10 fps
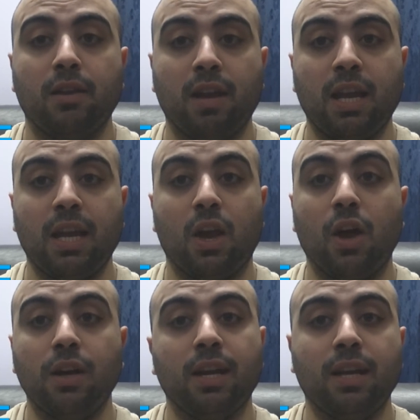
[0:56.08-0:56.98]
He
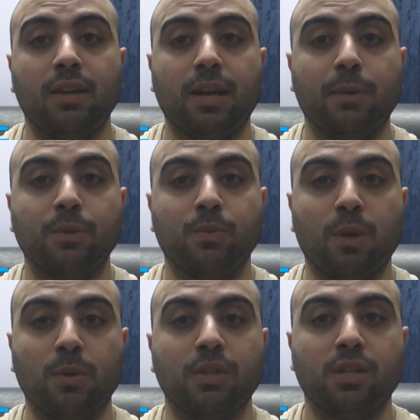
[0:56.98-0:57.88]
earned it. It was
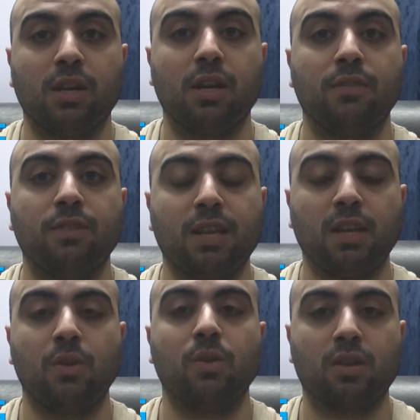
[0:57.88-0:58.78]
well deserved.
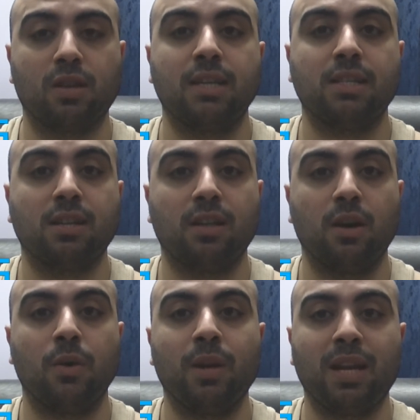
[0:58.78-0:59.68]
He looked as
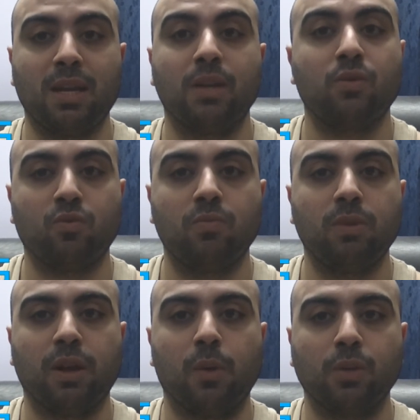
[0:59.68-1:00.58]
though he,
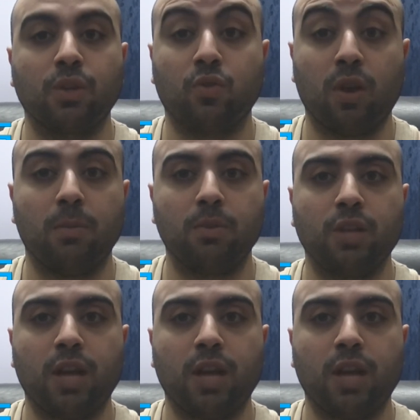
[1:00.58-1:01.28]
was a credible